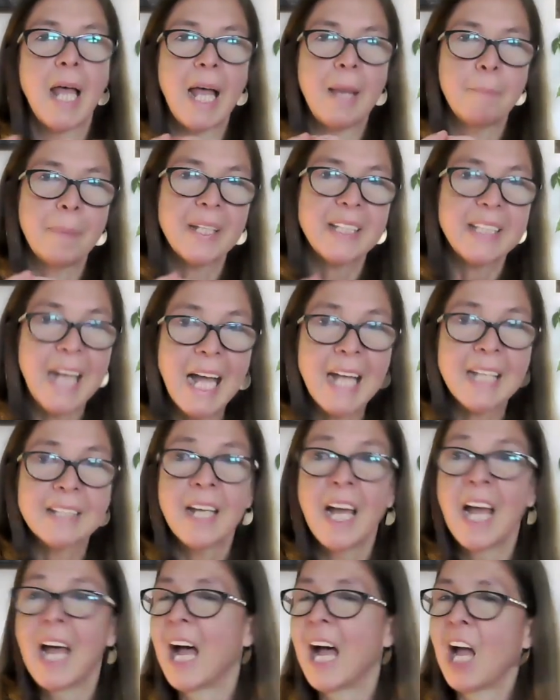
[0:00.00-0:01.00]
But
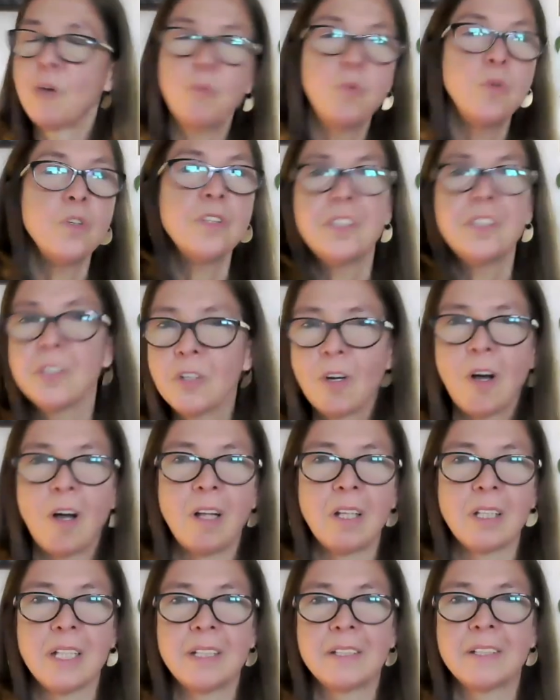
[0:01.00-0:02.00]
that I wouldn't
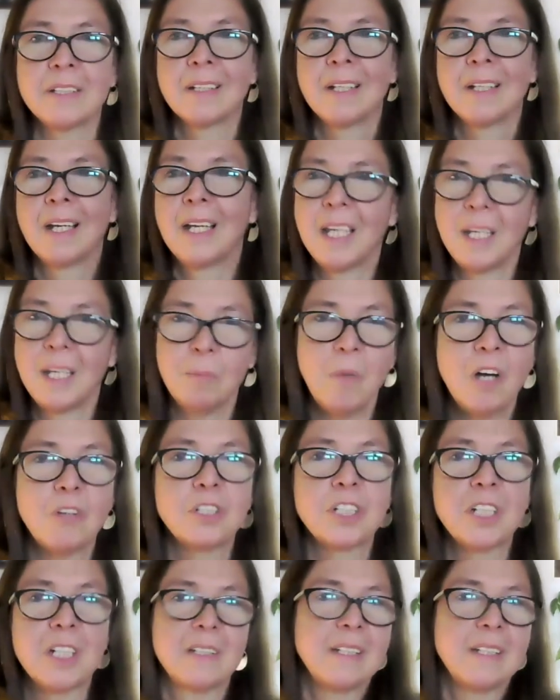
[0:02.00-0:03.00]
call it
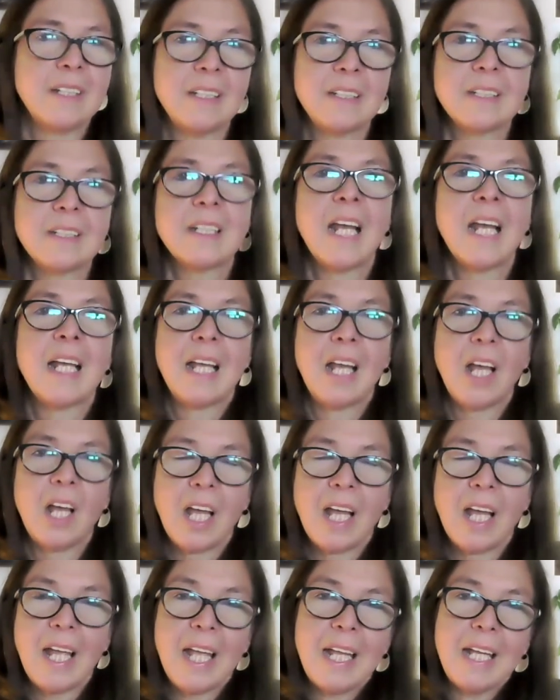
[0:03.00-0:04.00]
emotions. It's,
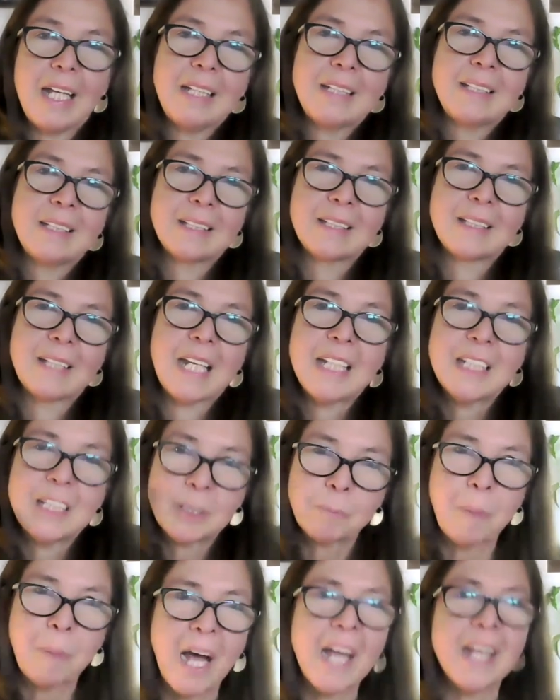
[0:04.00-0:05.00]
it's
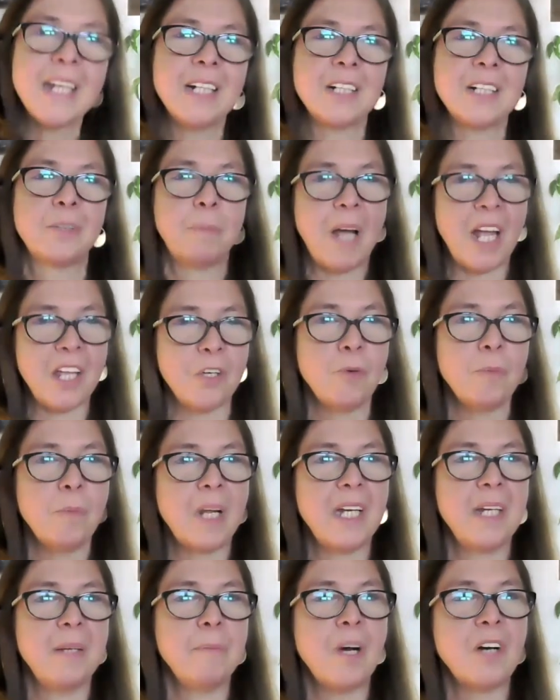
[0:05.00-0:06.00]
inspired by
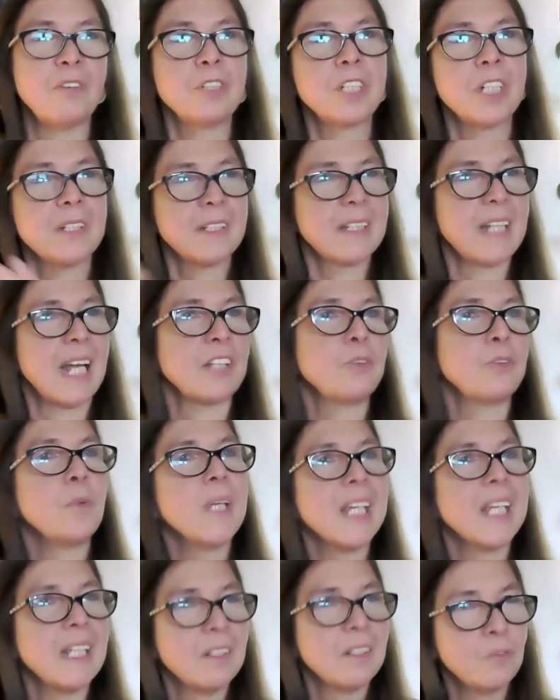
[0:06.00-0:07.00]
human emotions that we
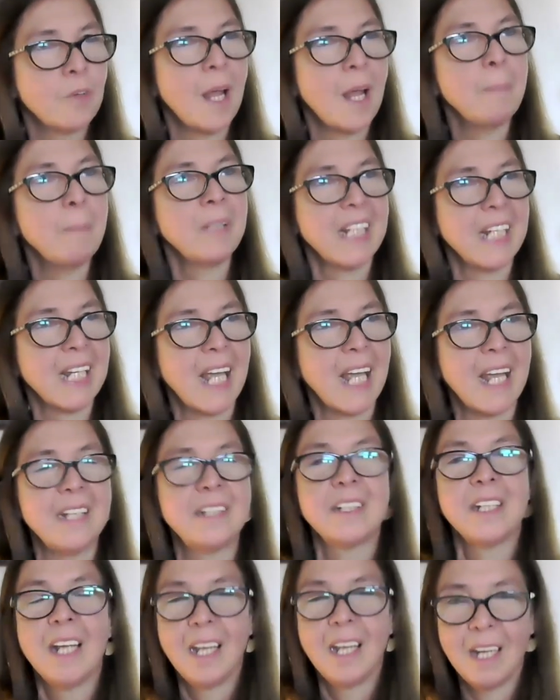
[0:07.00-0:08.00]
can
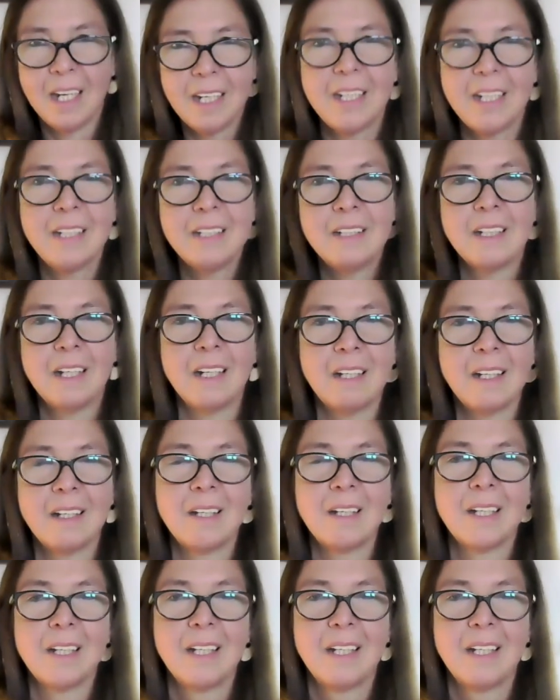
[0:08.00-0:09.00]
replicate in, uh,